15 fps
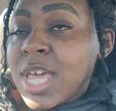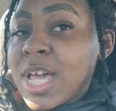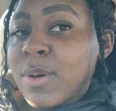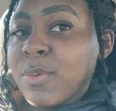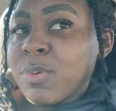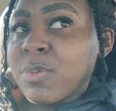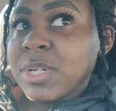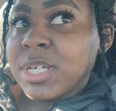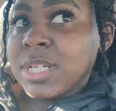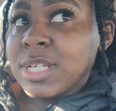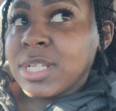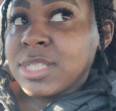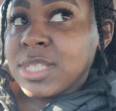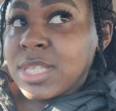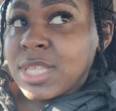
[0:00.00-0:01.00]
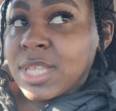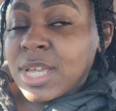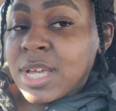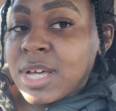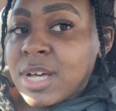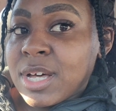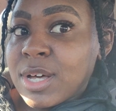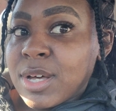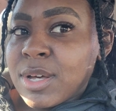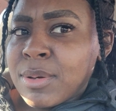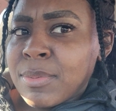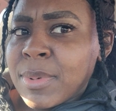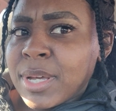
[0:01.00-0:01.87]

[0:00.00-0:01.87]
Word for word: And we will get into that. Um,